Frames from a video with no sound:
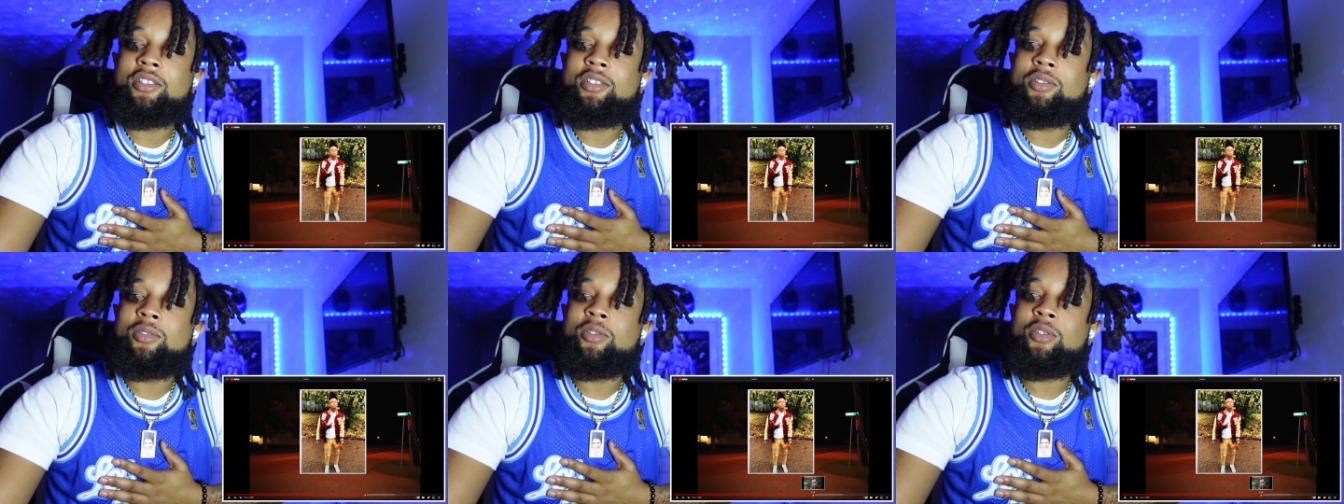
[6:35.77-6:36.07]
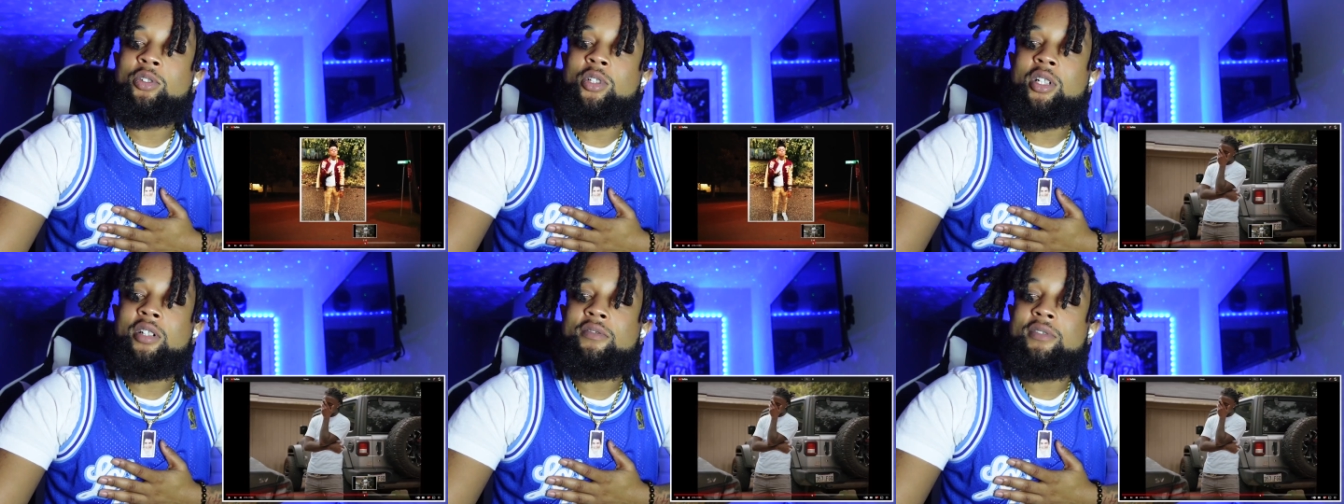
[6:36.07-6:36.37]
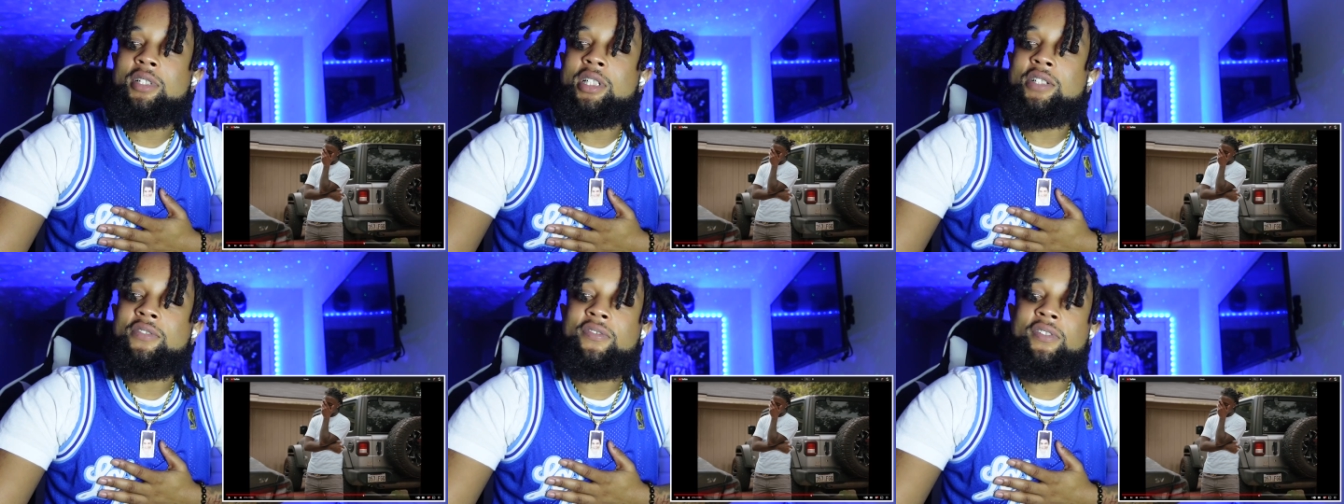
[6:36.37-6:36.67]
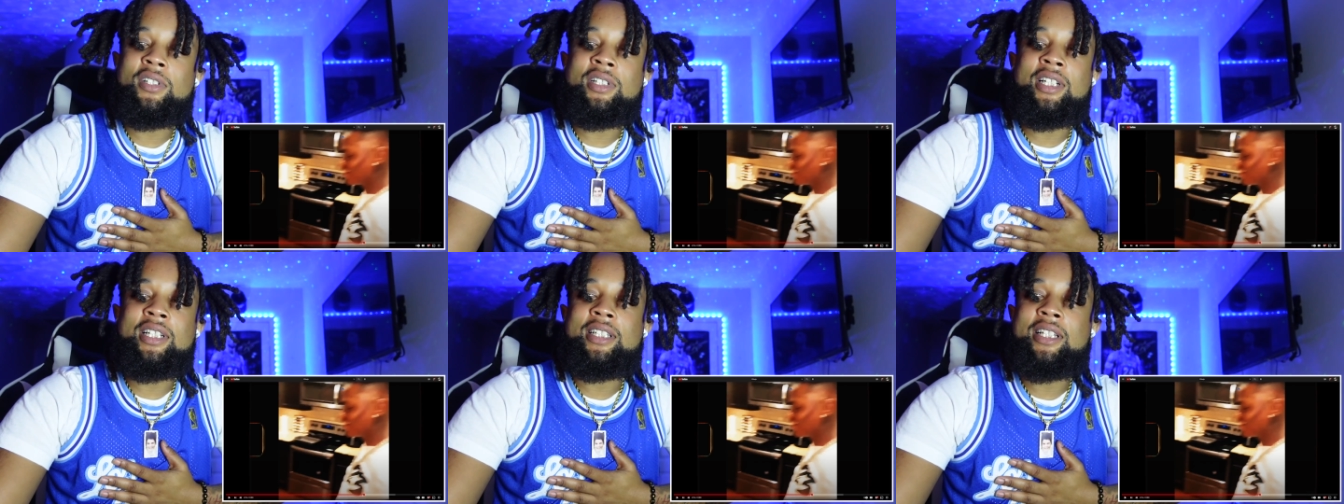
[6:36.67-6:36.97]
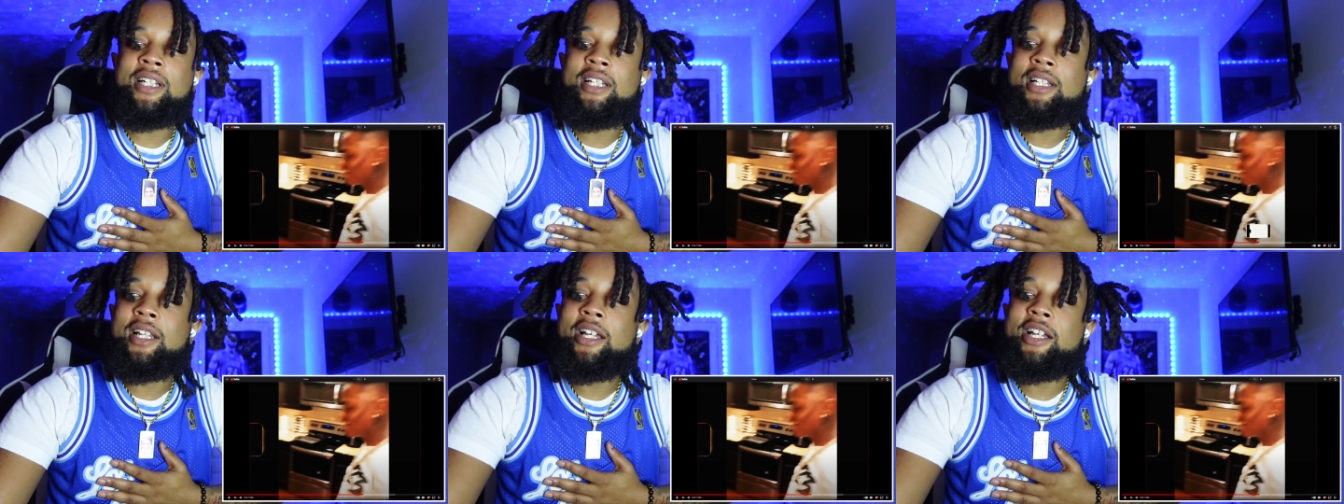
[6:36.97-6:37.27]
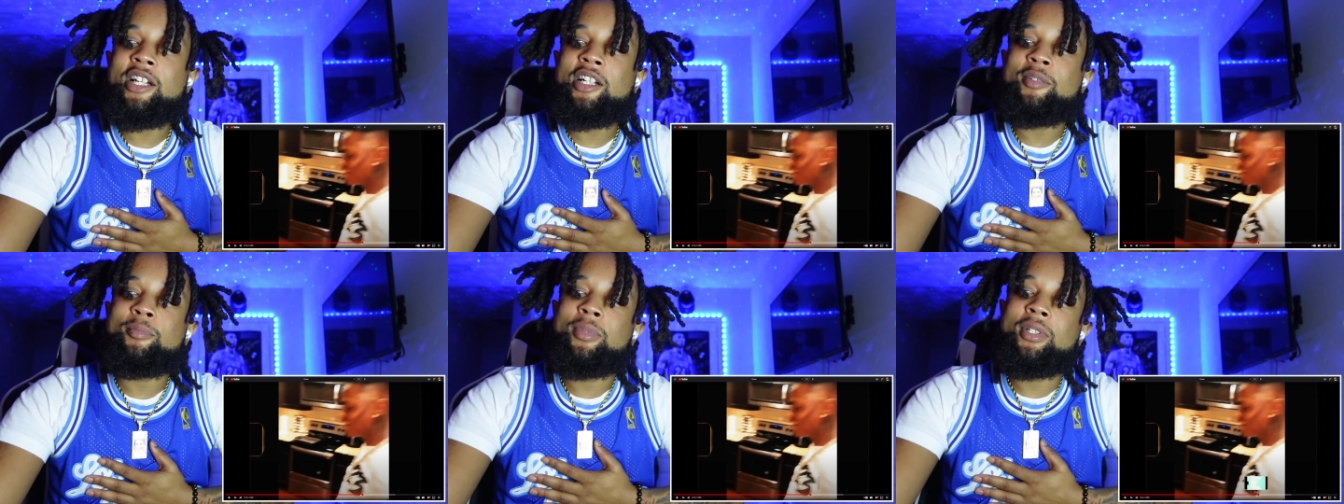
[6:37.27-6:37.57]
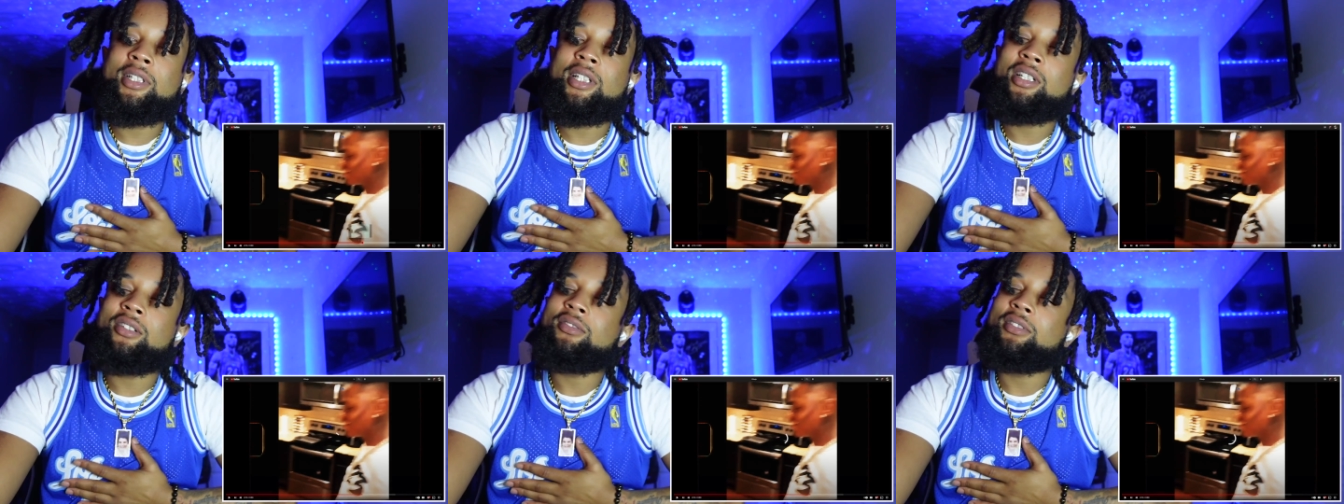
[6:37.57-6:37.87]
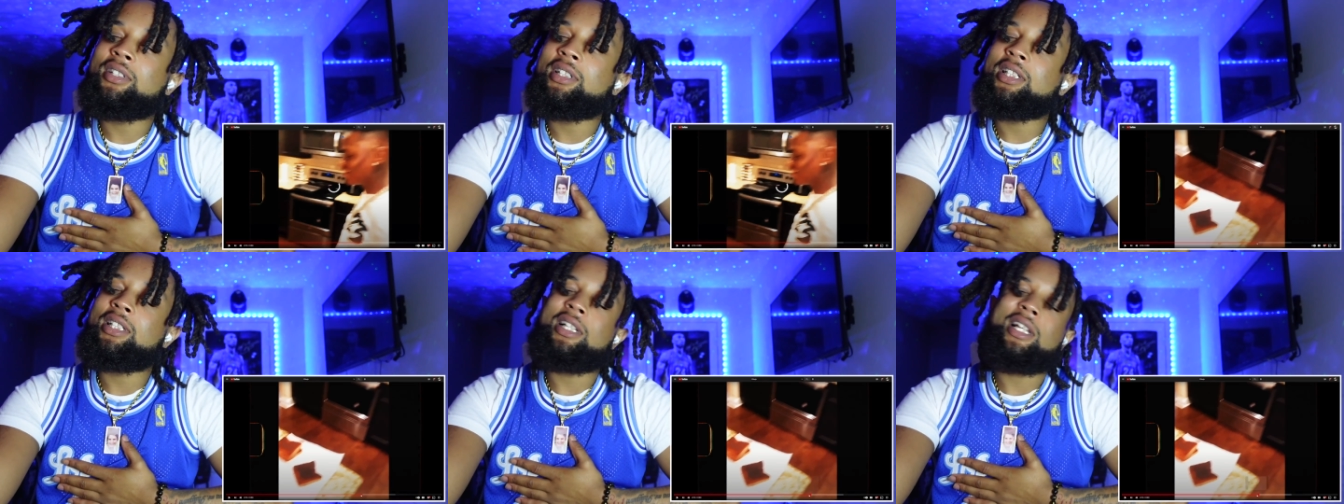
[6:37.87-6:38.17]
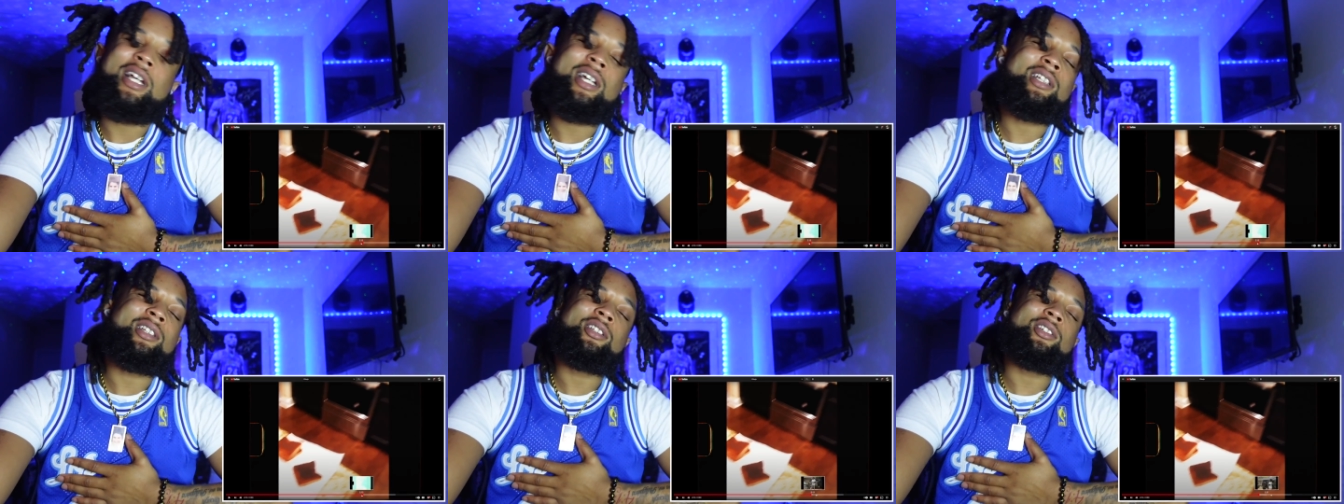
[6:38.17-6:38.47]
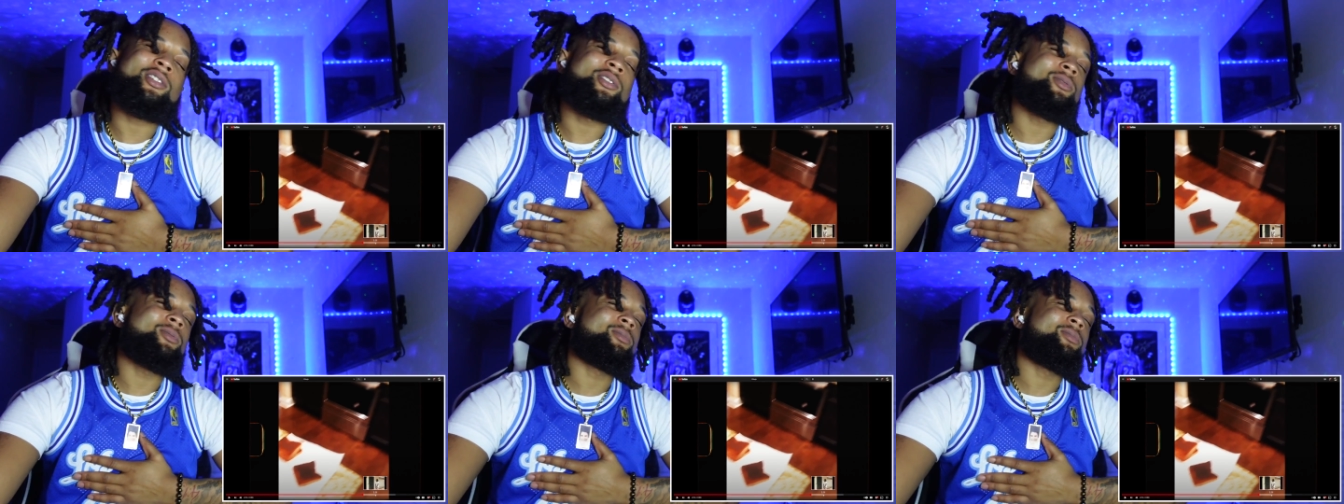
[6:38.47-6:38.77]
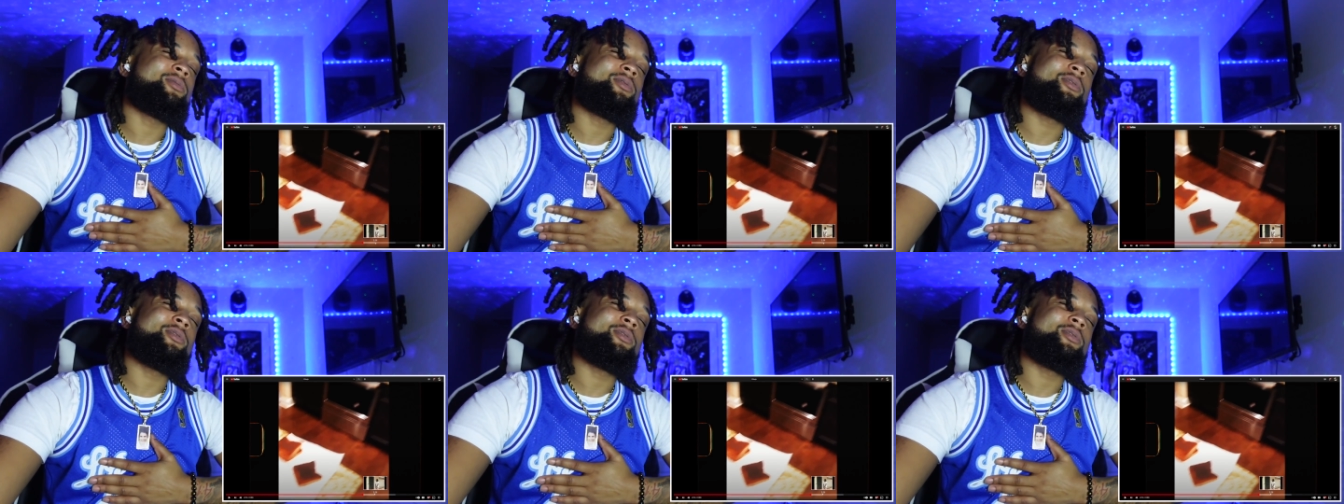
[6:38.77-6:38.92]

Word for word: You know, you ever just feel like they there, but they really not though.